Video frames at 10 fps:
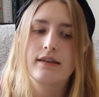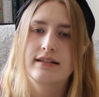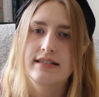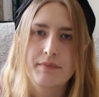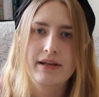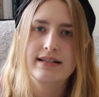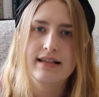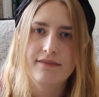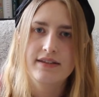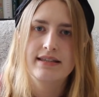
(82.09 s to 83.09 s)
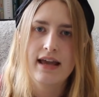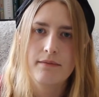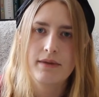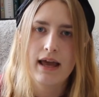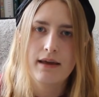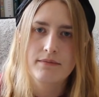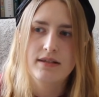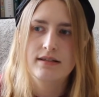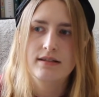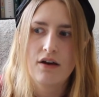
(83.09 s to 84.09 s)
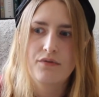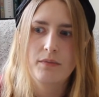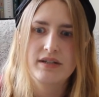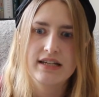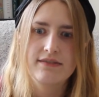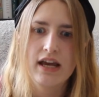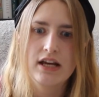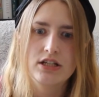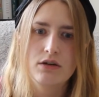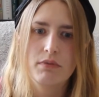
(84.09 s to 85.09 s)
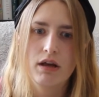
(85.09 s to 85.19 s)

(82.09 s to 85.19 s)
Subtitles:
The siblings have the same names, aside from a deviation,